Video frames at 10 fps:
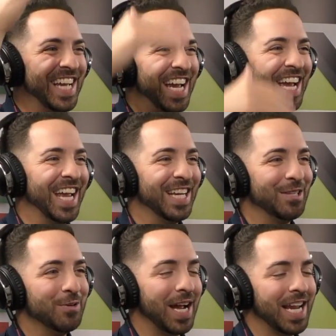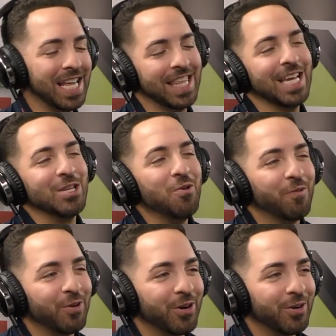And, dude, I can't thank you
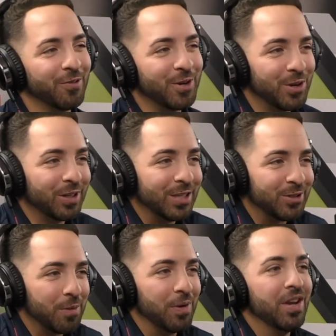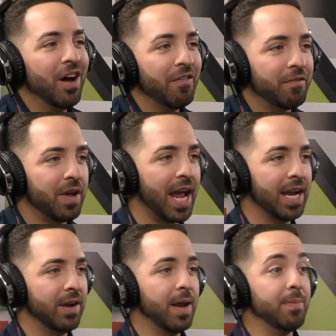for your leadership enough
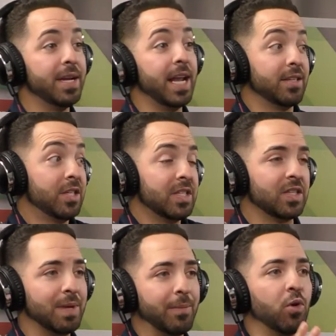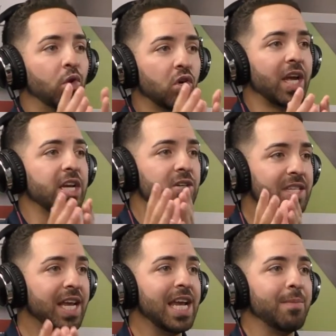and being able to look at your
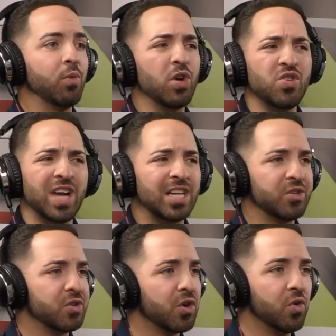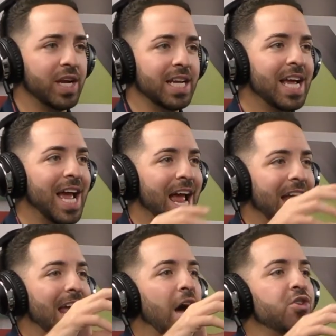team and what you guys are doing
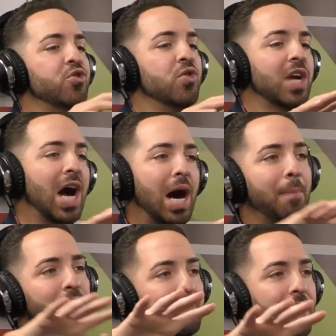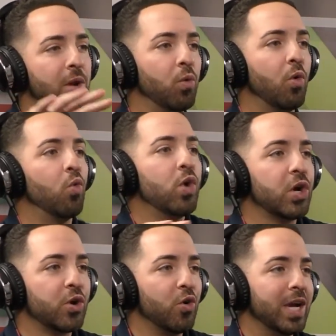and how you complement what we're
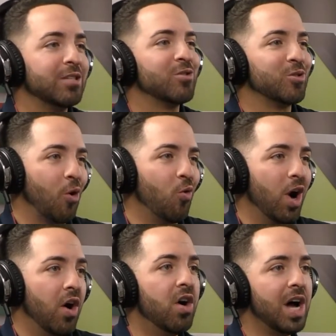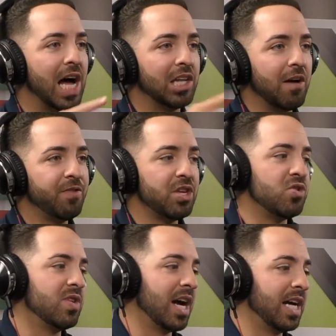doing so well. I love that
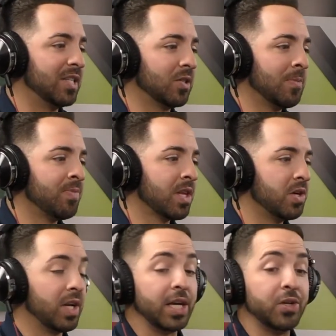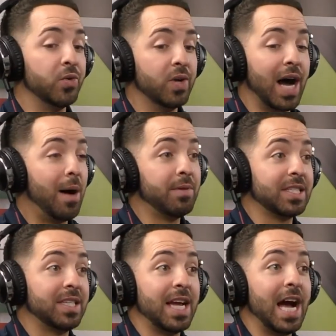you guys, you're like, dude, I'm going to
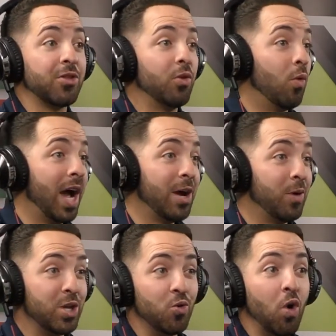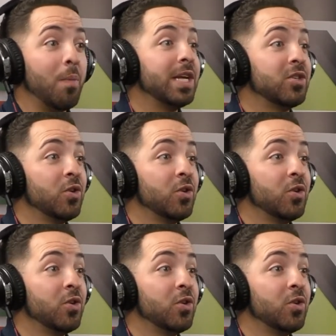stay out the way when you want me to,